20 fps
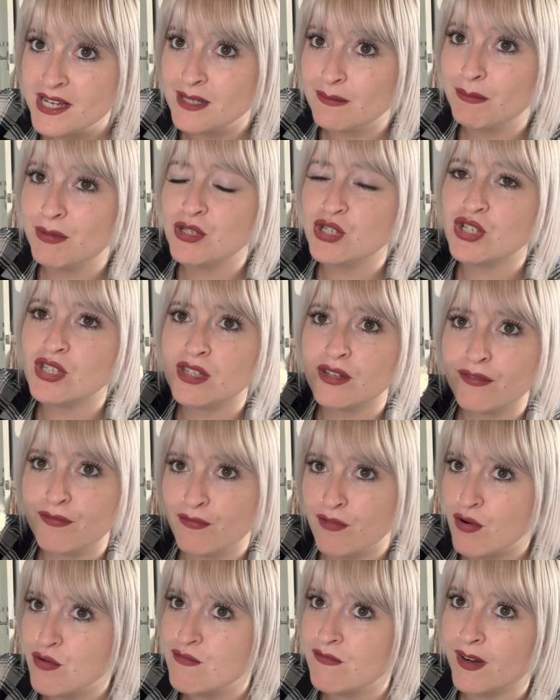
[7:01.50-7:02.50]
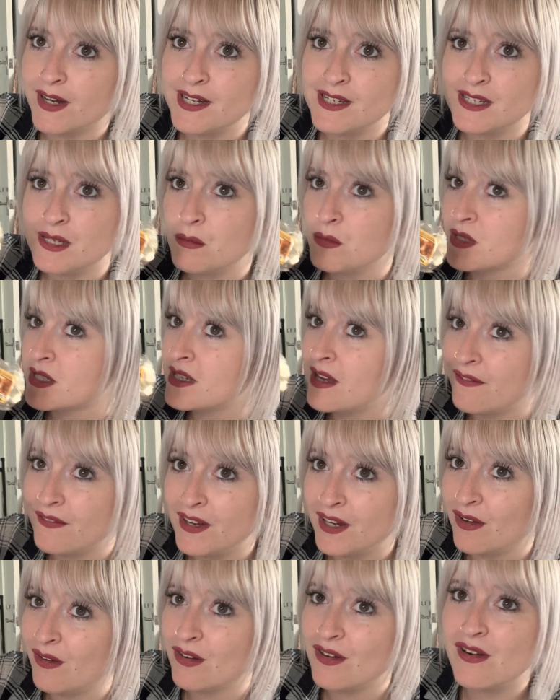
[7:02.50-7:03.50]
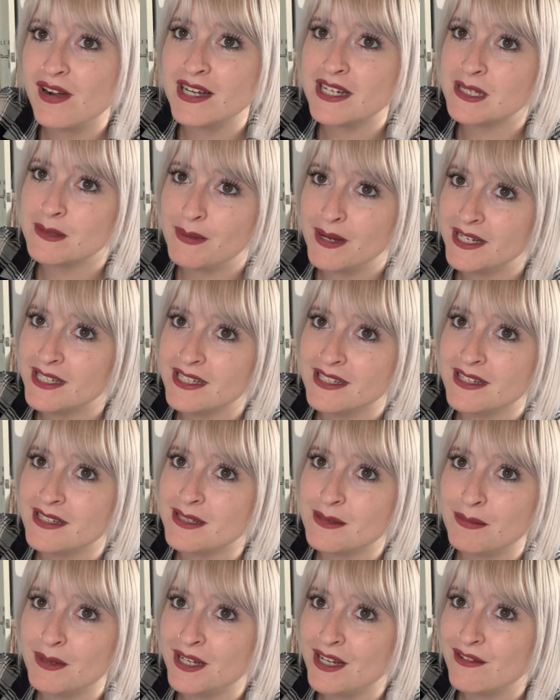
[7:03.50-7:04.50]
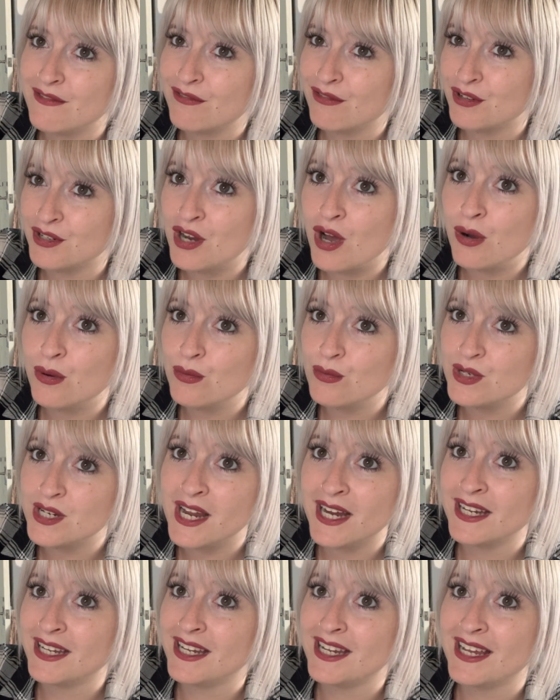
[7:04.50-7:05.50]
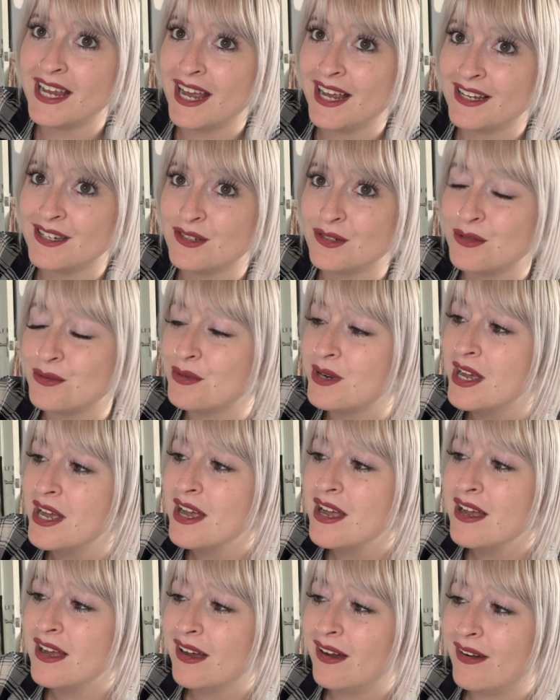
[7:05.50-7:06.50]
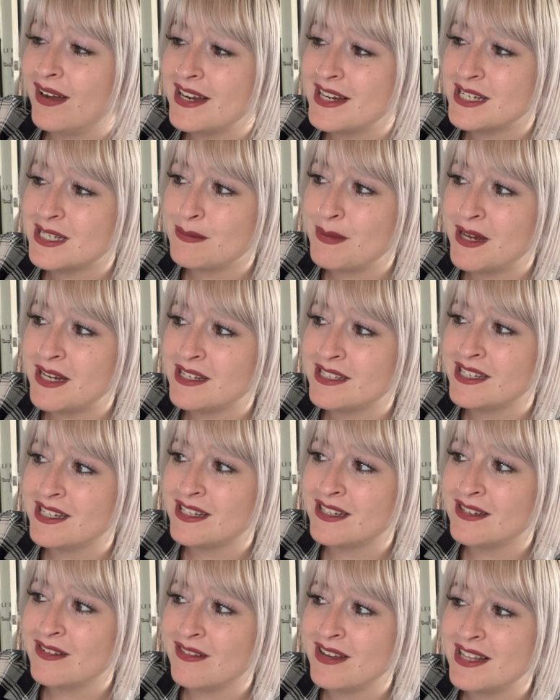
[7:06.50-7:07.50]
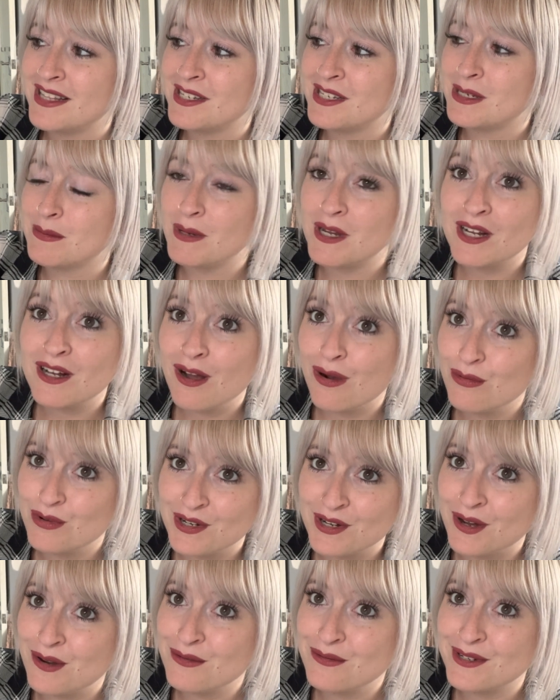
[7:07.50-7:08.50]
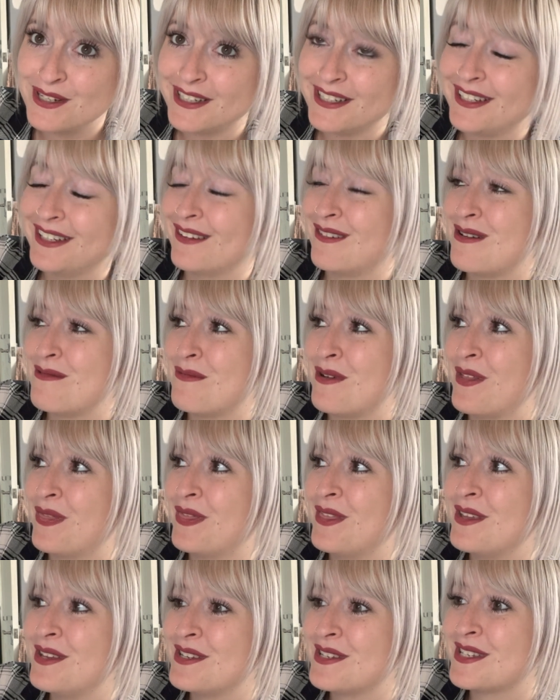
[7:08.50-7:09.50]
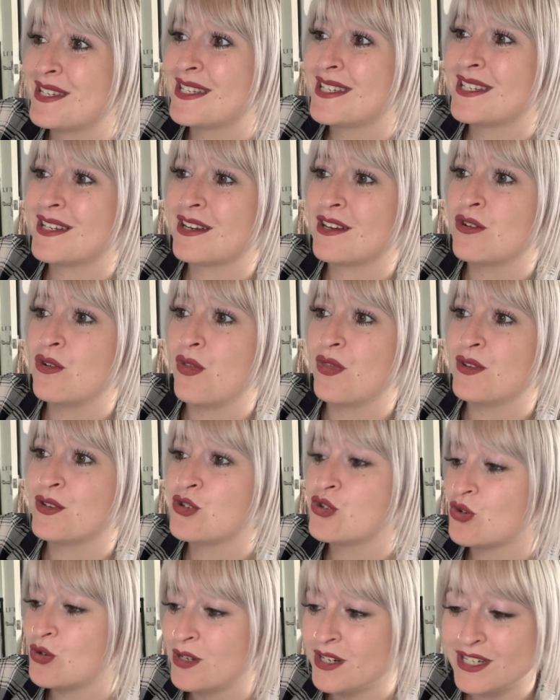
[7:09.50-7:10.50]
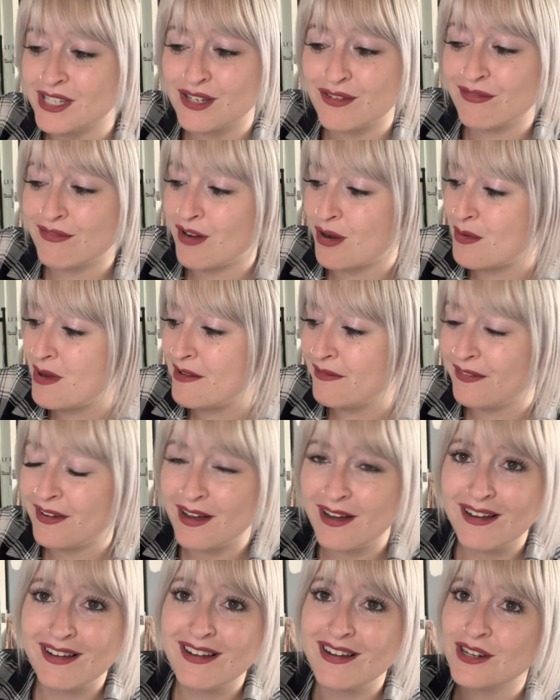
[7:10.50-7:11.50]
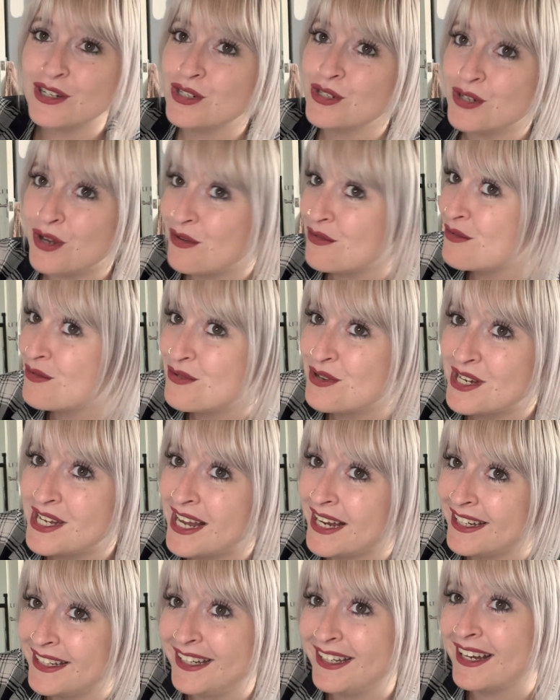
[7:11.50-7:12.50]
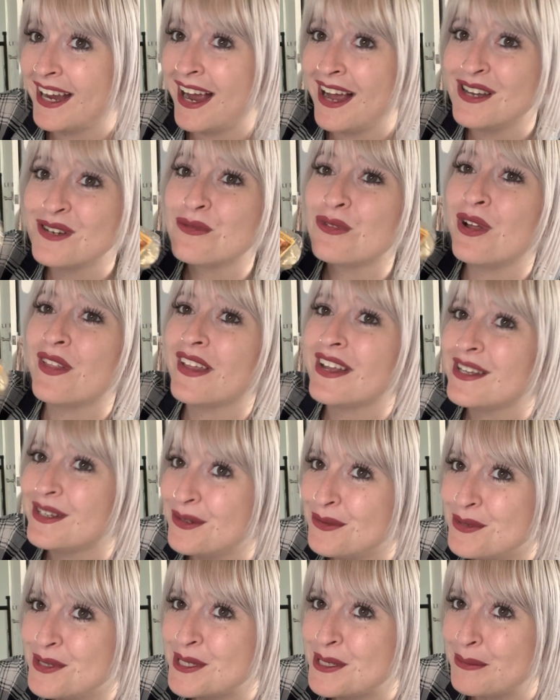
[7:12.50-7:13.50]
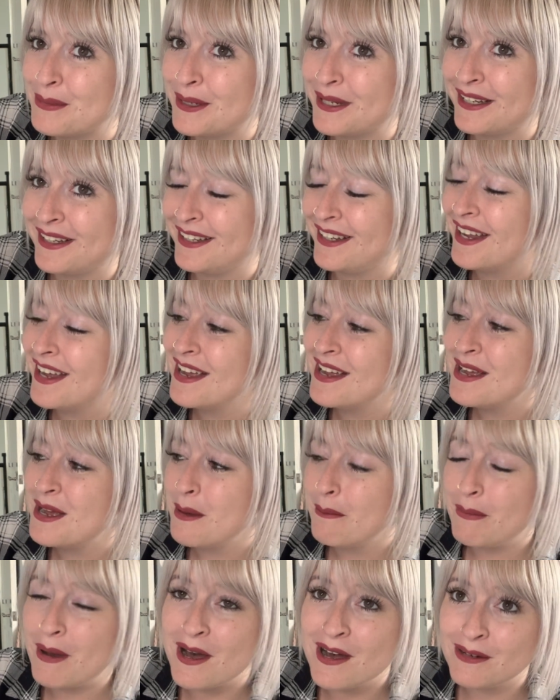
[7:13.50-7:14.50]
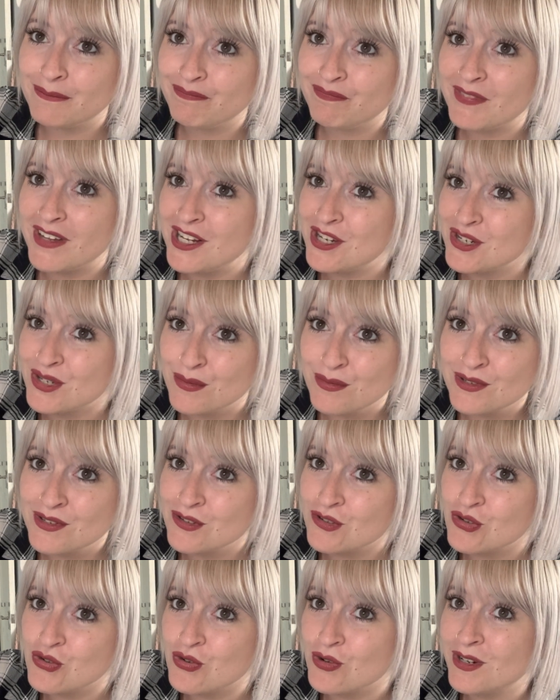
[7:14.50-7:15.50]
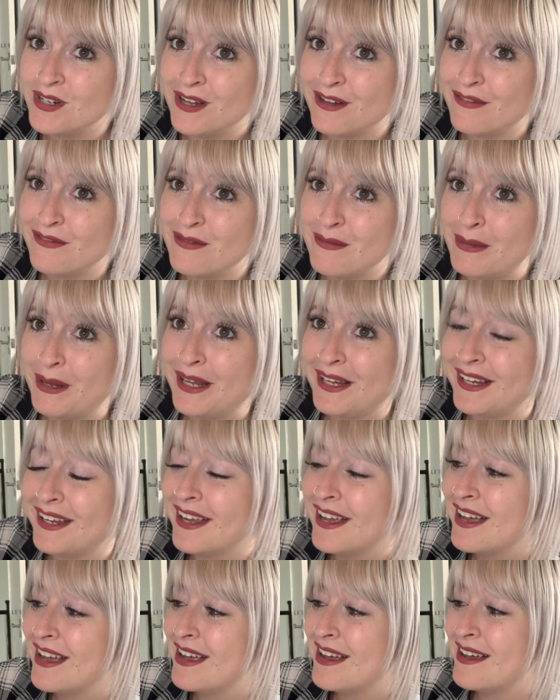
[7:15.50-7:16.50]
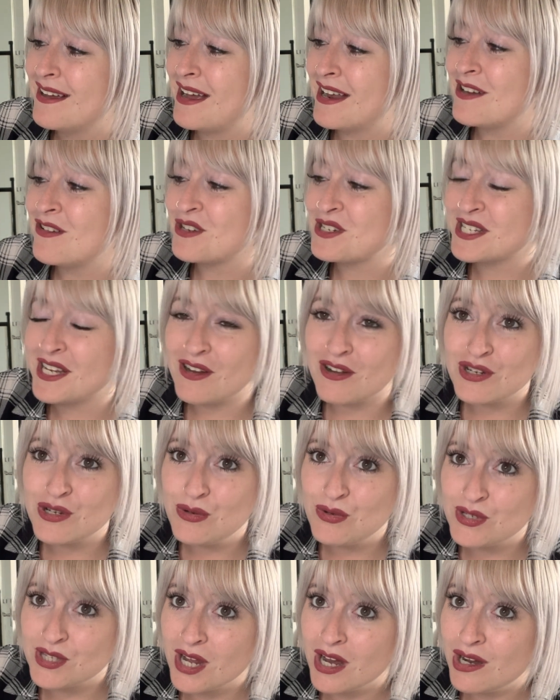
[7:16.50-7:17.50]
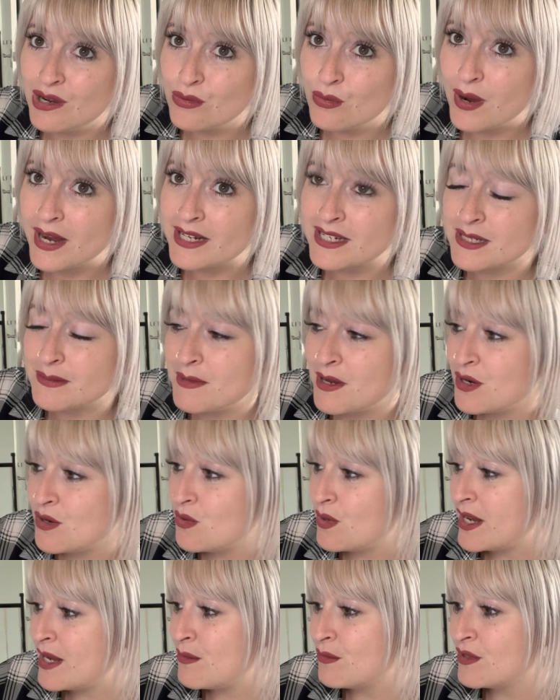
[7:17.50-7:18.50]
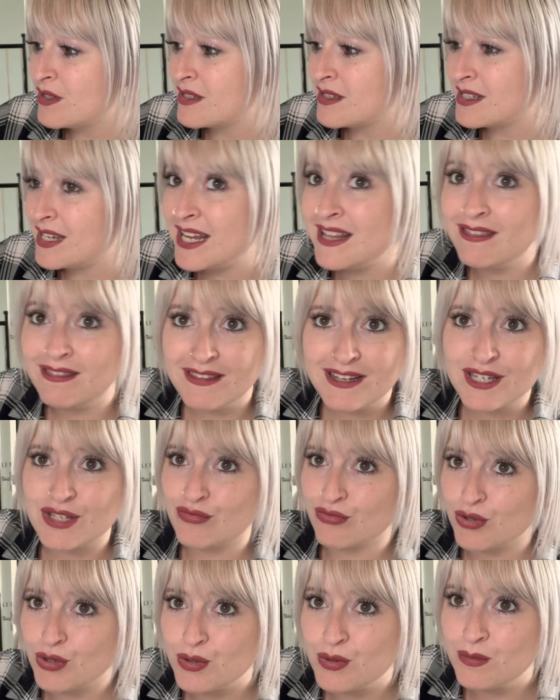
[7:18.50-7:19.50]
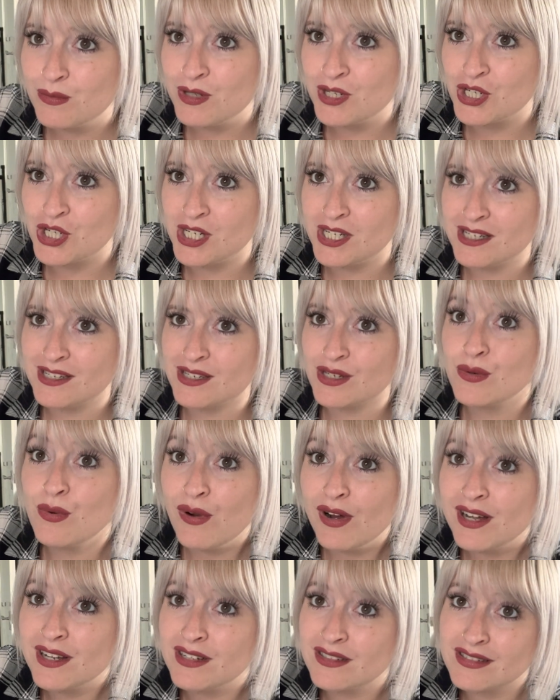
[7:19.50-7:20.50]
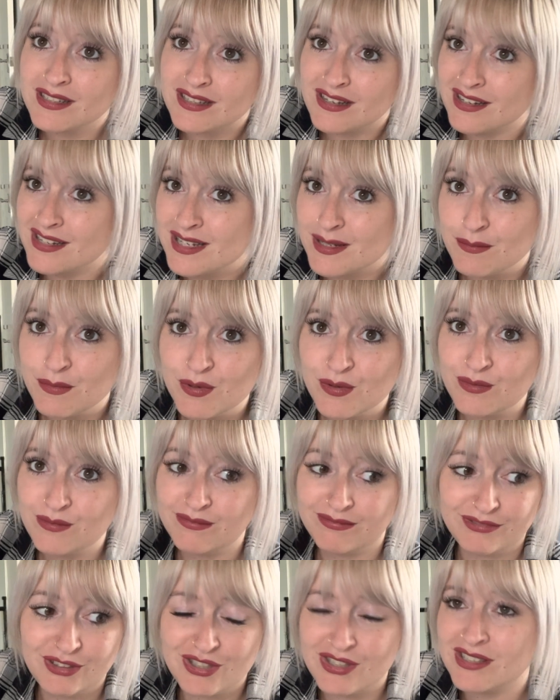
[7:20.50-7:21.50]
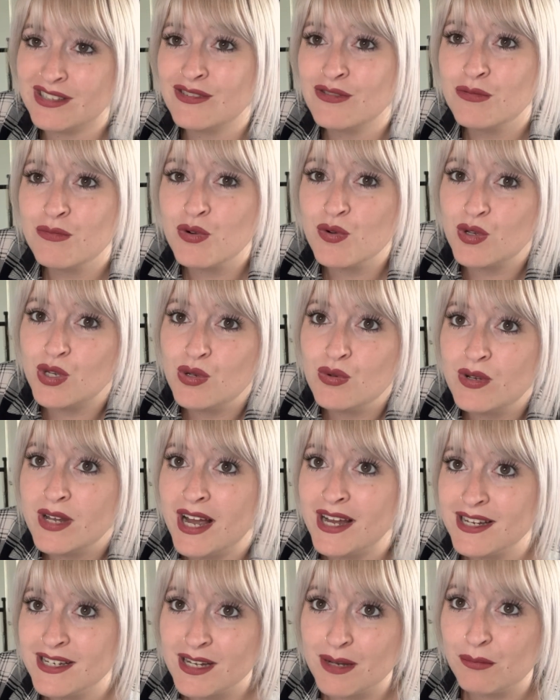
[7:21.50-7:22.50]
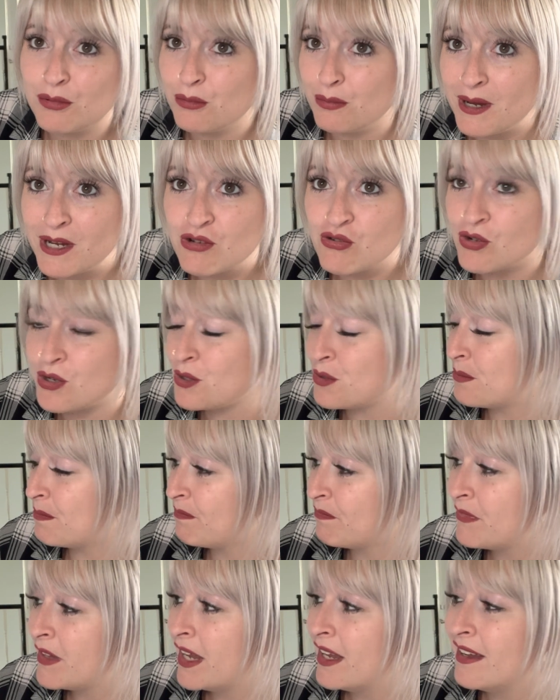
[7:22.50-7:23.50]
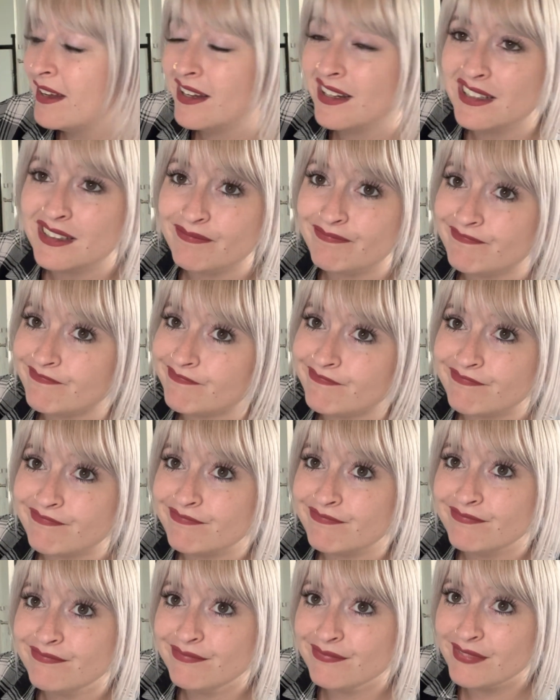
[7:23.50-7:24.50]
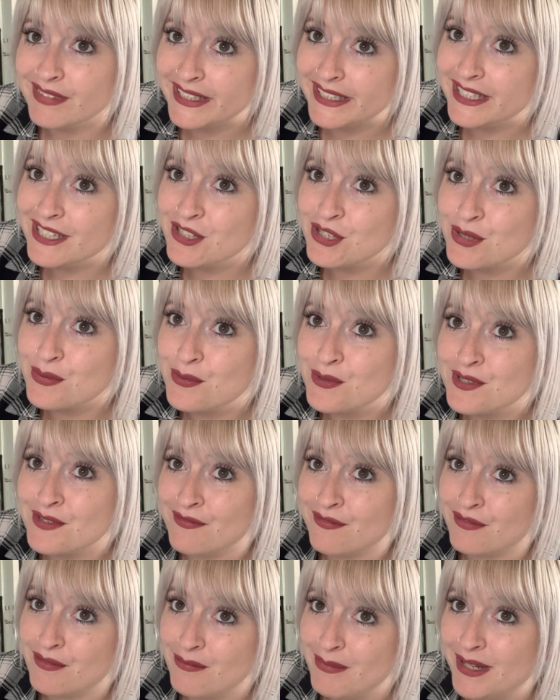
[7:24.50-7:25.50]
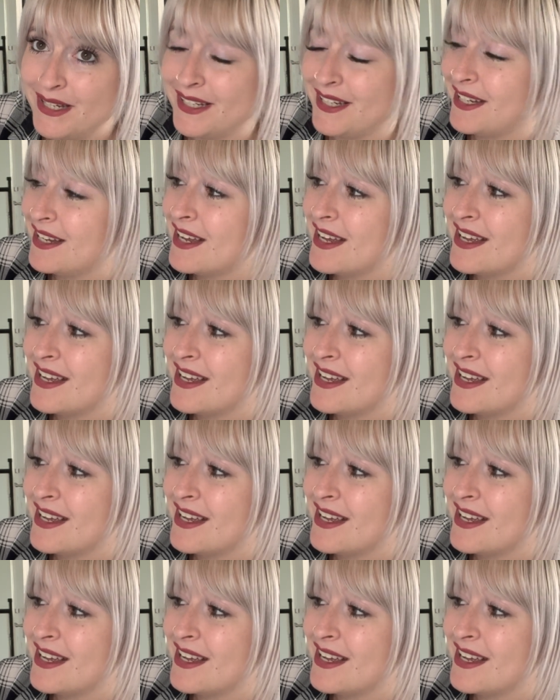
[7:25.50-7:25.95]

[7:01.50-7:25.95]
but just the throw rating was nothing like I expected it to be for an old Yankee candle. I expected like this to be a golden oldie, like one that's got the strongest throw ever, a good old Yankee candle like they used to be, but it just wasn't strong enough for me. And like I say, I used the whole wax melt. It was in this room, which is quite a small, just normal UK double bedroom. It just wasn't for me.